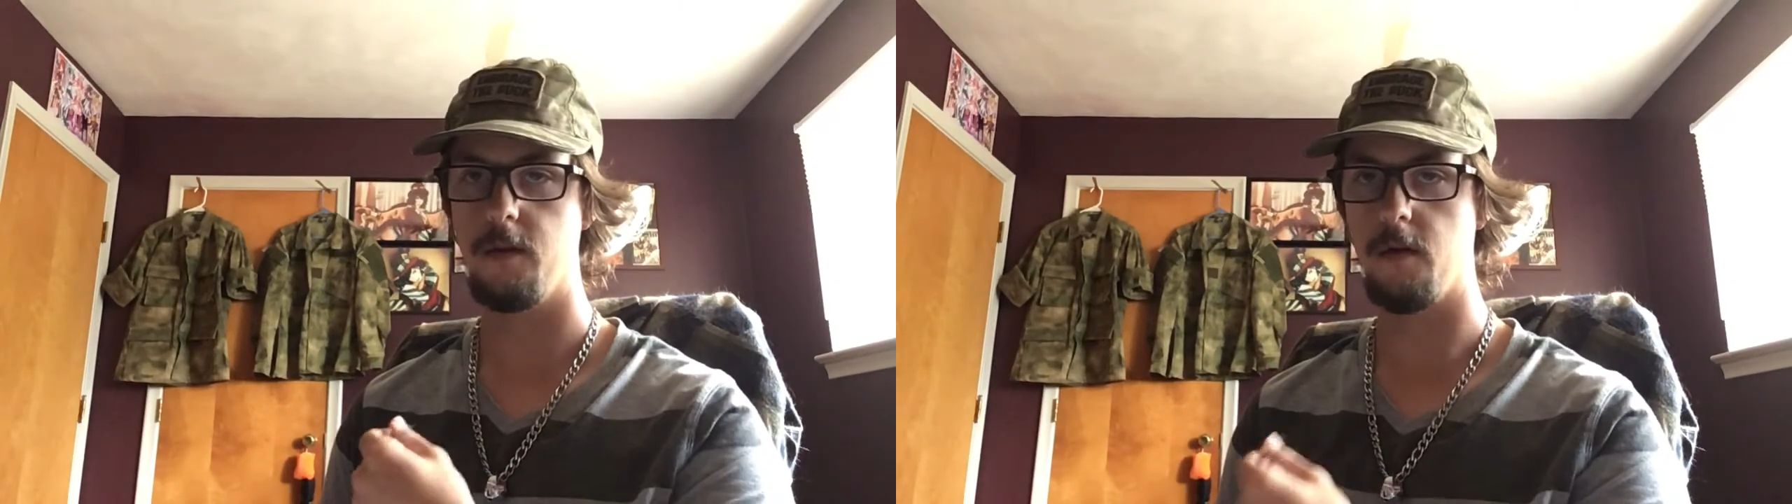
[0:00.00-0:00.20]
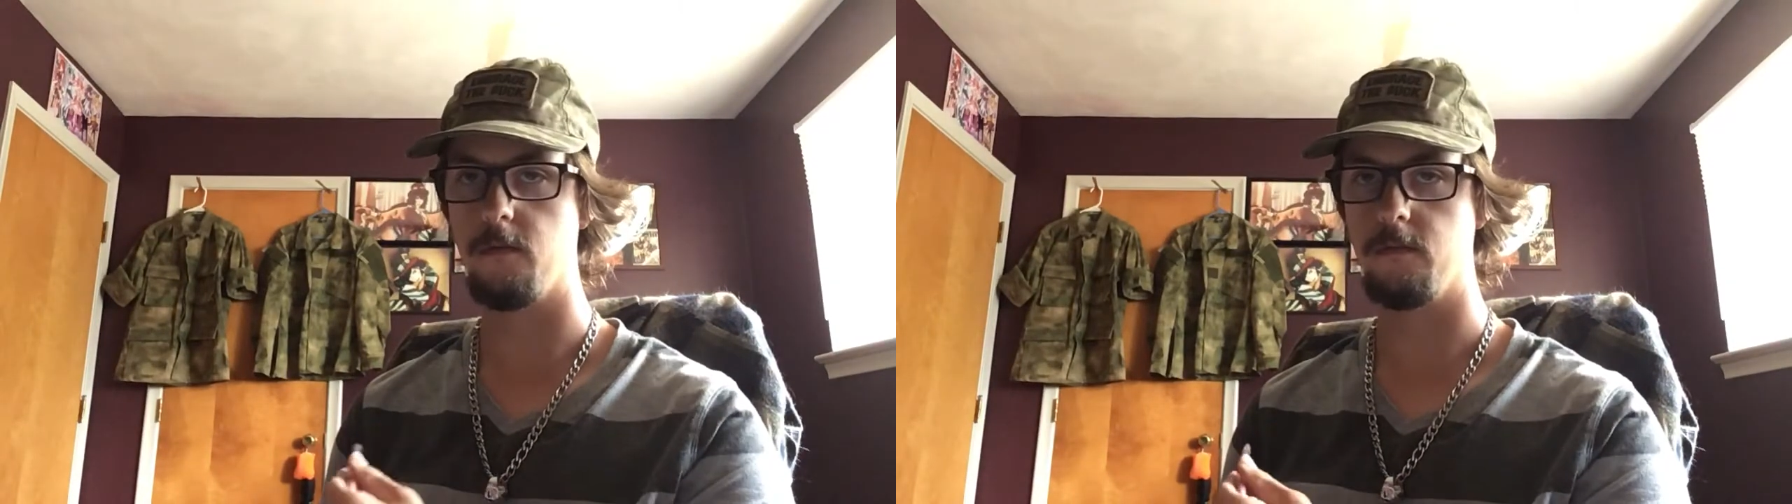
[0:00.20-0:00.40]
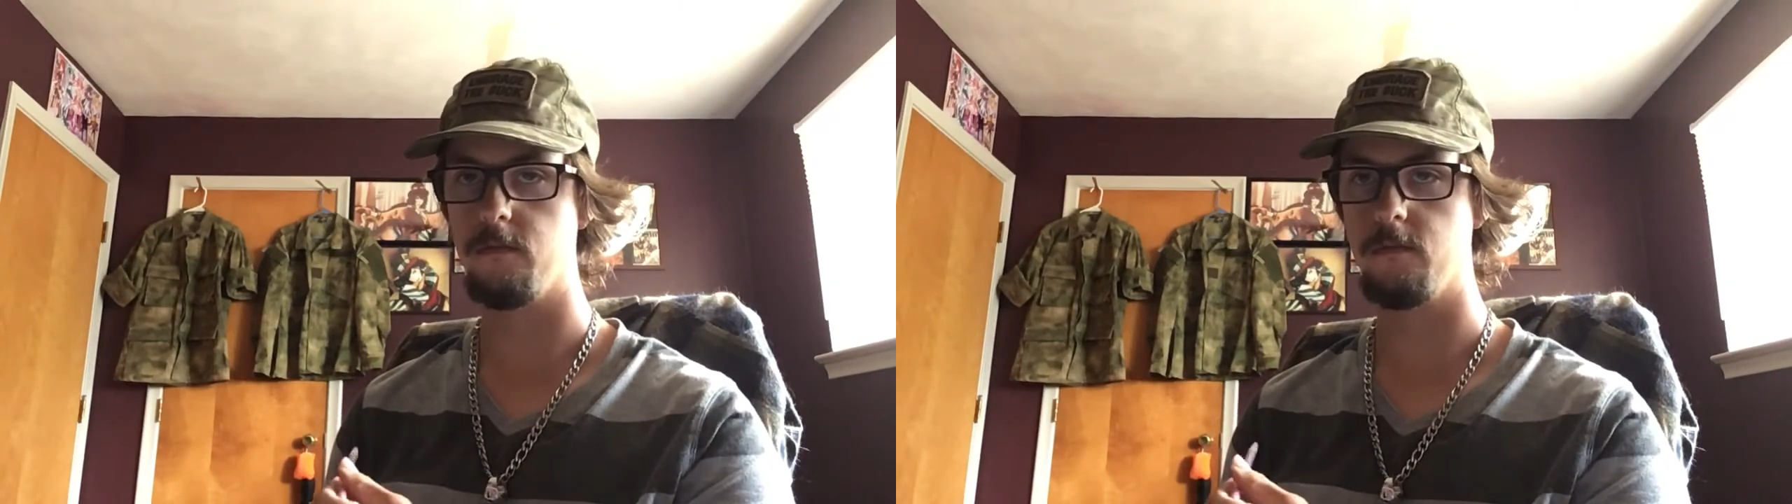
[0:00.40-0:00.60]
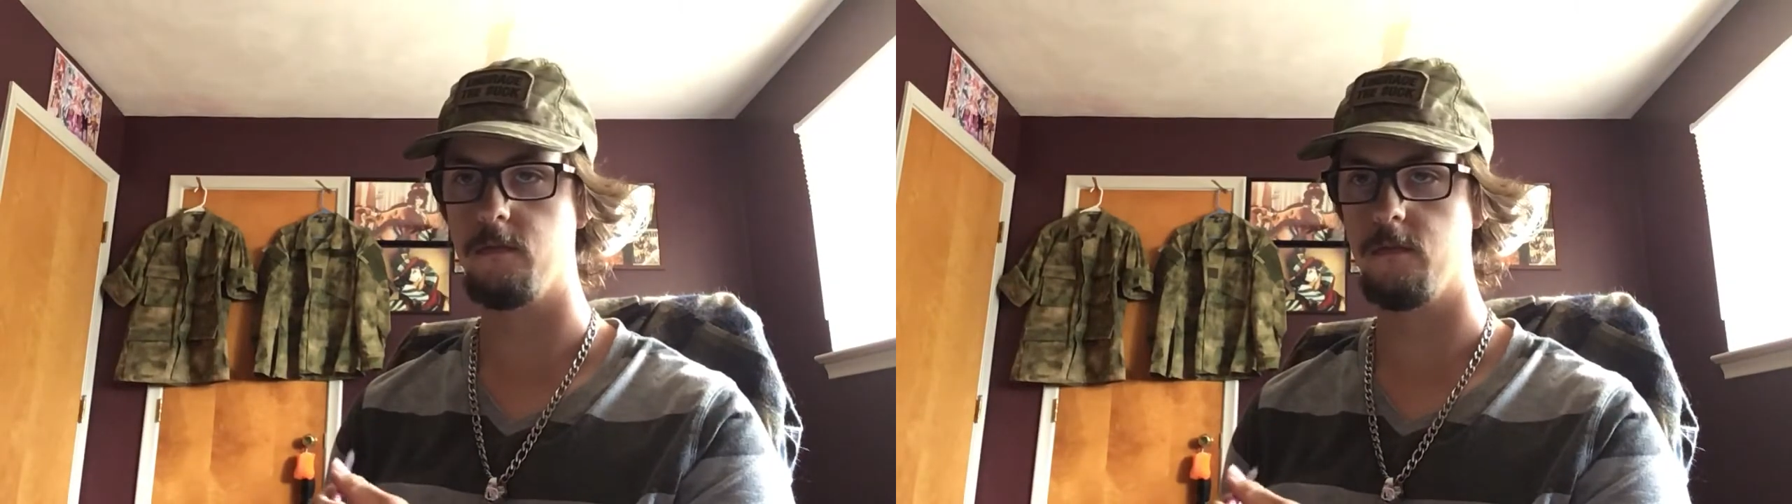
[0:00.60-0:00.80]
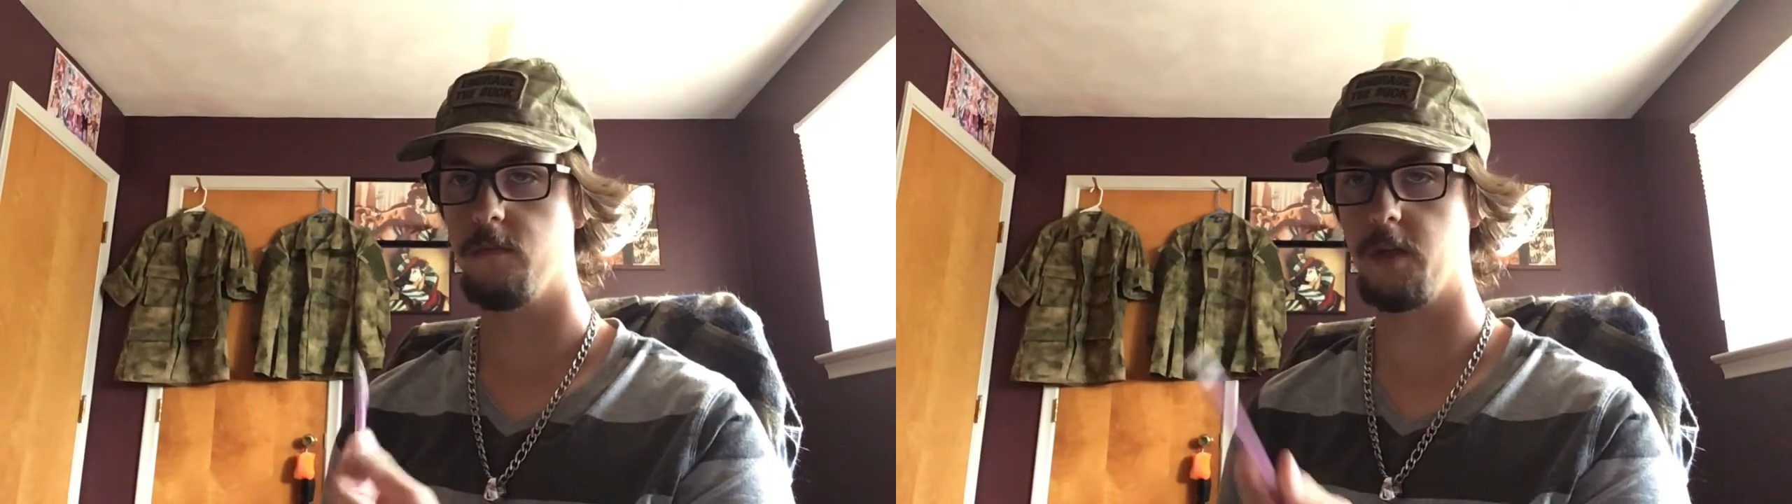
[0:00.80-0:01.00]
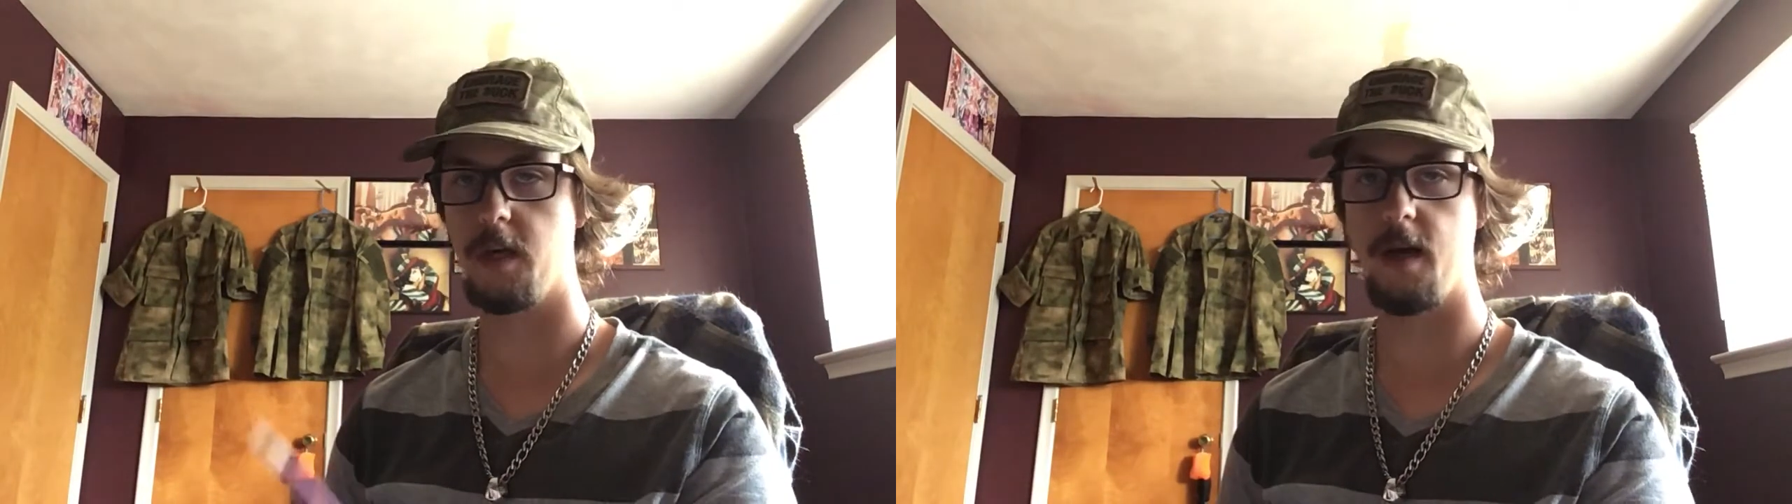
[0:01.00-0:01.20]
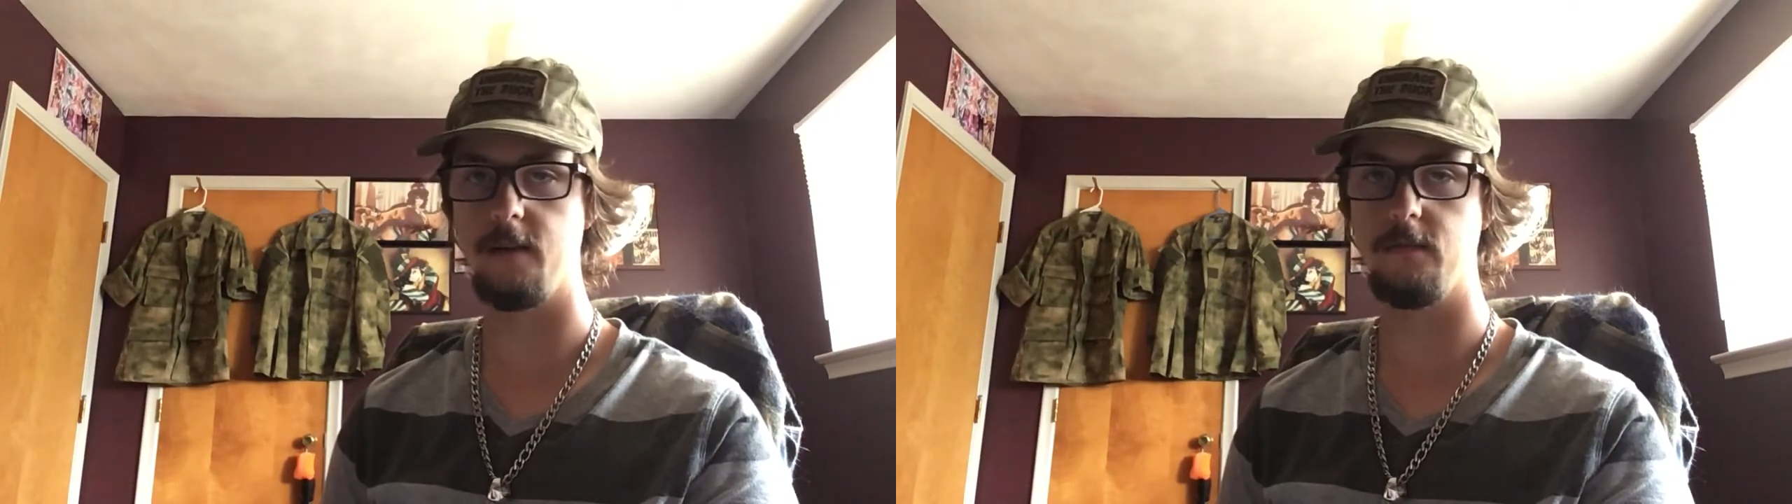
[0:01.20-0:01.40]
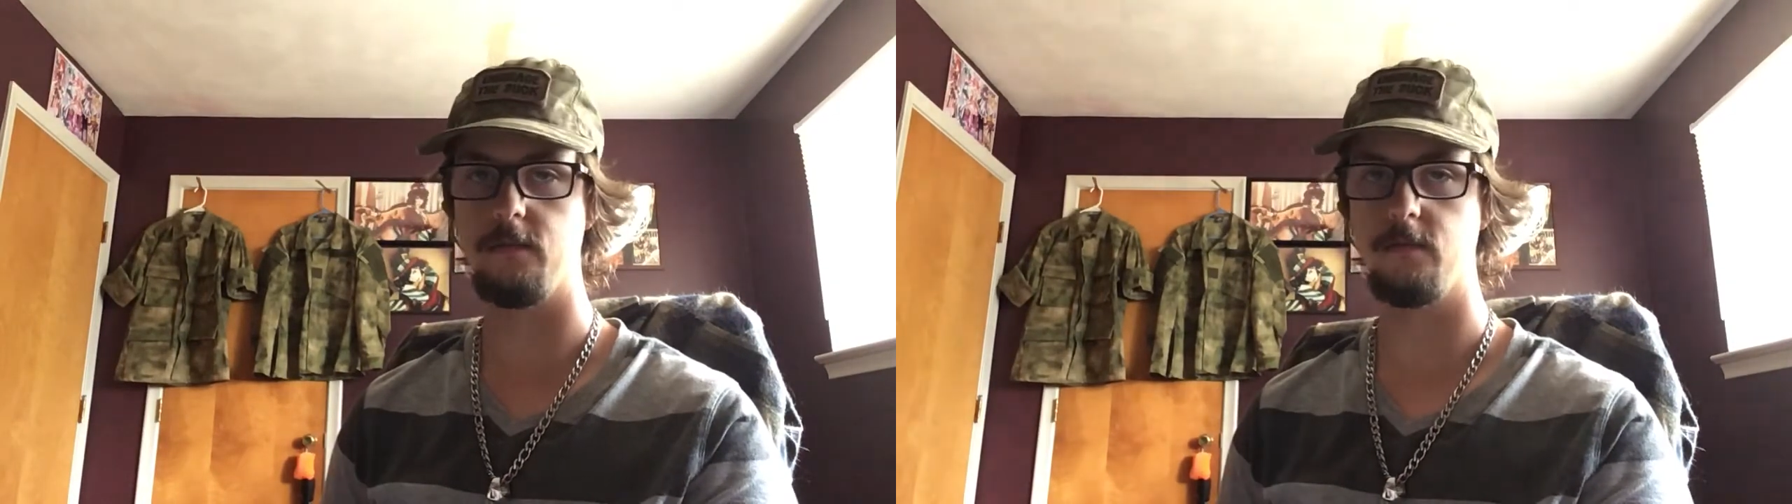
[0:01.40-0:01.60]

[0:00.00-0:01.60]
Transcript: know, the cut